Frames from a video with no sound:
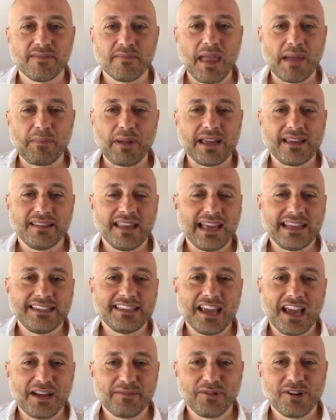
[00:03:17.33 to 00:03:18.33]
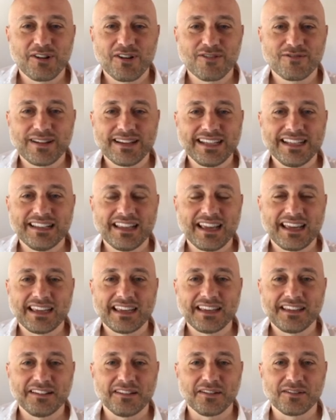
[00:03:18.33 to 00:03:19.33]
by nighttime you're already
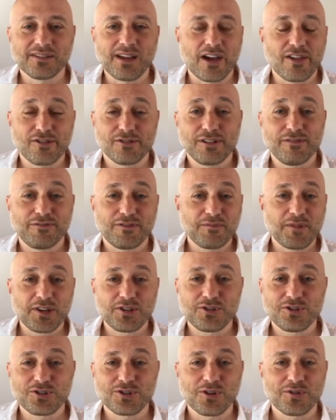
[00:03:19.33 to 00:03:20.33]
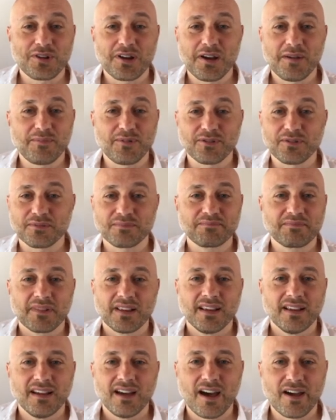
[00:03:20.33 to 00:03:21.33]
other information showed up or
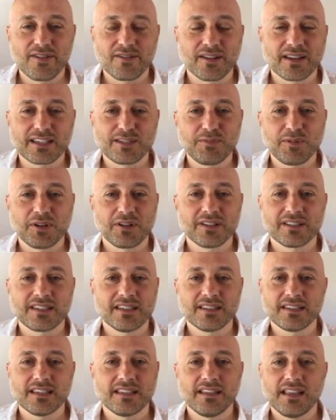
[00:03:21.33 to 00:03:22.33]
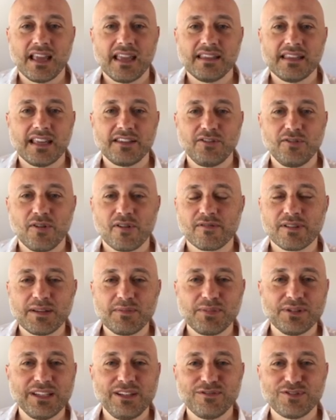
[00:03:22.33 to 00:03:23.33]
other experiences, and then you already
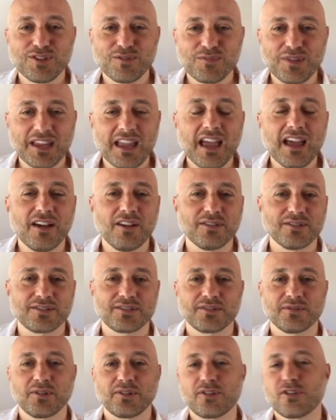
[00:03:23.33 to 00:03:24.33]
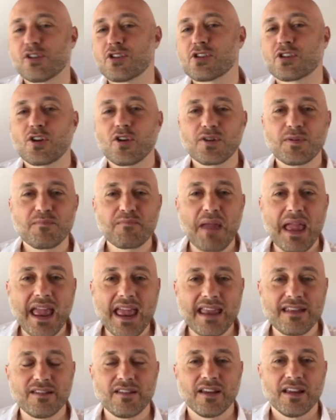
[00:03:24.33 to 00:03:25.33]
believe something else, or you go to
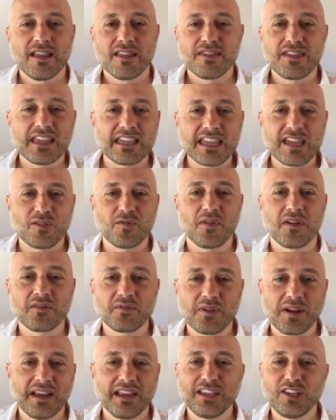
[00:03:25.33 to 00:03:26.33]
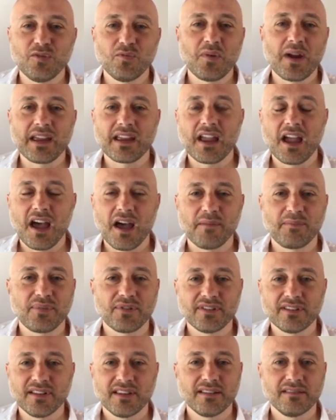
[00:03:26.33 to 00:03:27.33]
bed thinking one way and you wake up
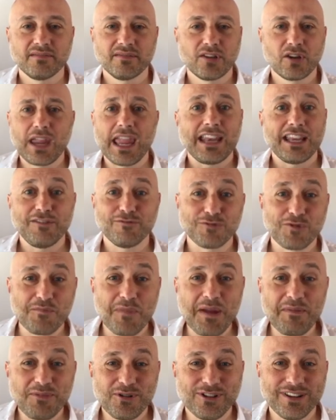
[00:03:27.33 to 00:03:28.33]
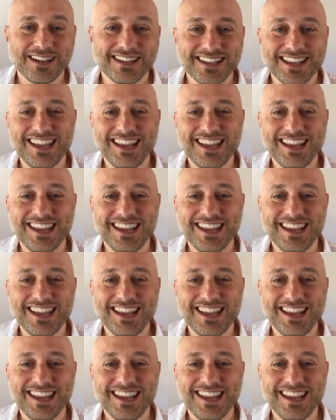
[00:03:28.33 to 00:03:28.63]
and then you can't even remember it.